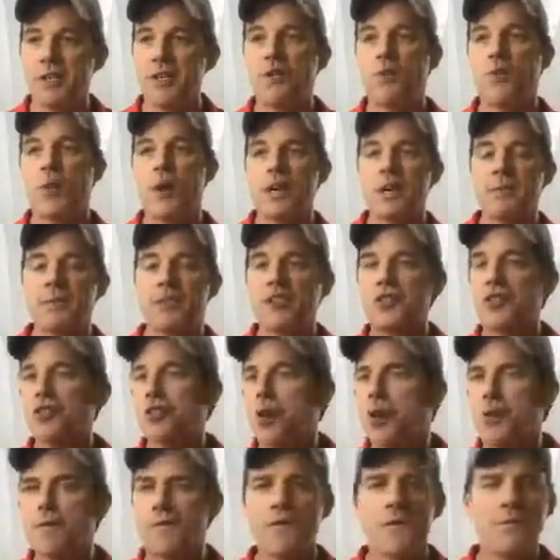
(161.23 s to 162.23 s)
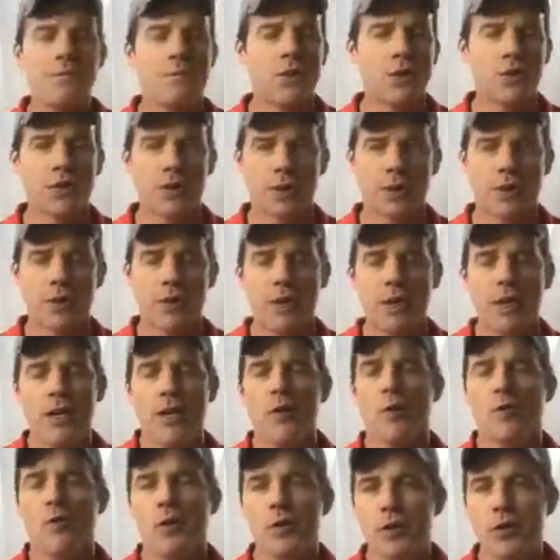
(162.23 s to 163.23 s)
You want to be so familiar
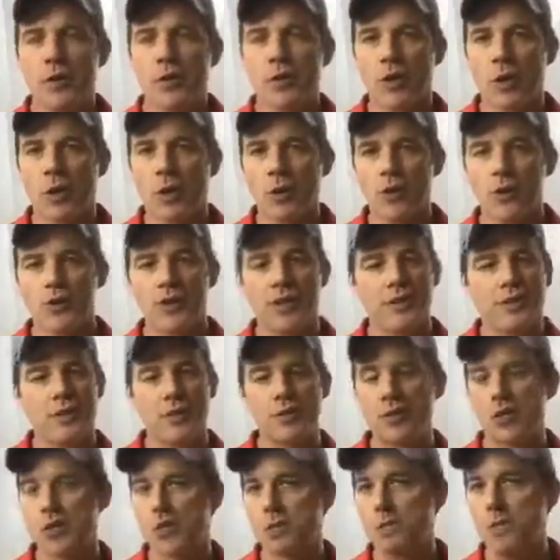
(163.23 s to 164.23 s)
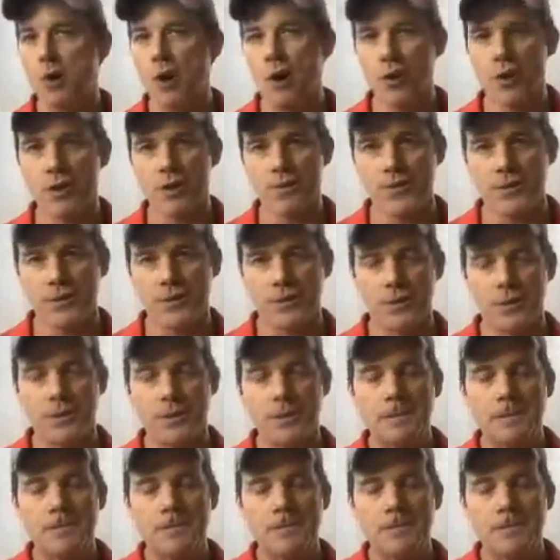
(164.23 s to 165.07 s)
with your goals that they're just part of you,